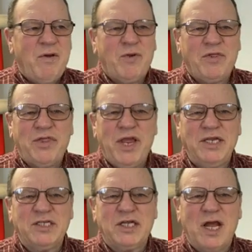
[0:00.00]
And when
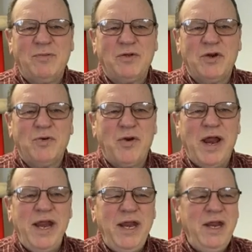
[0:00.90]
things come your
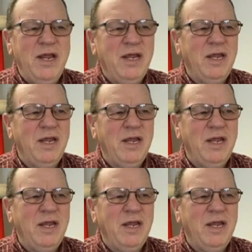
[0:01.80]
way,